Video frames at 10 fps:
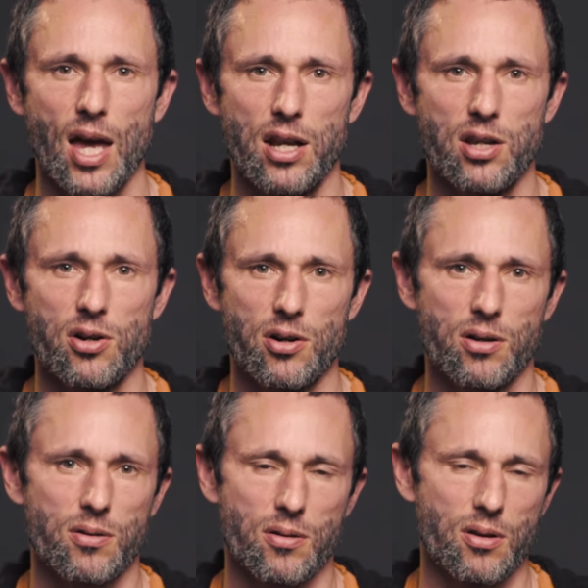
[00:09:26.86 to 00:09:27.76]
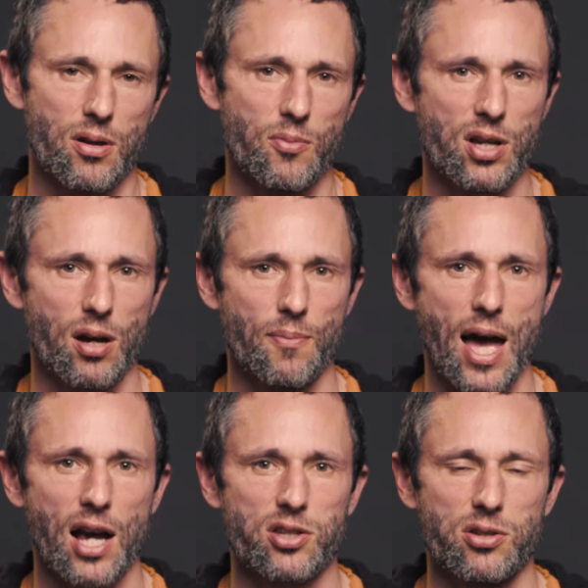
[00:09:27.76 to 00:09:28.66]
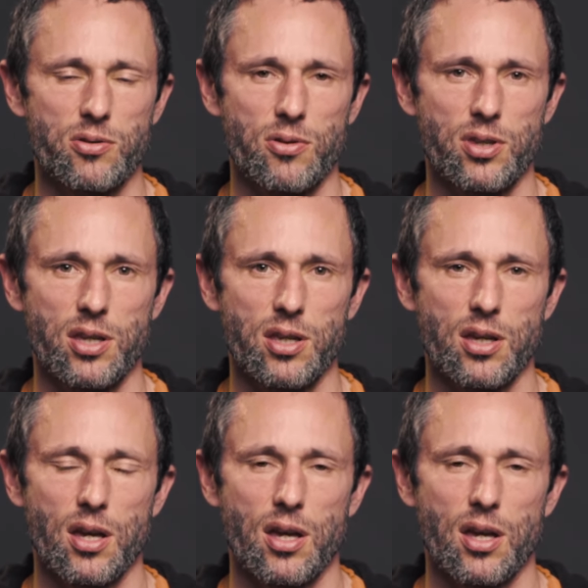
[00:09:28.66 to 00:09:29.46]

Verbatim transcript: And here we come back to the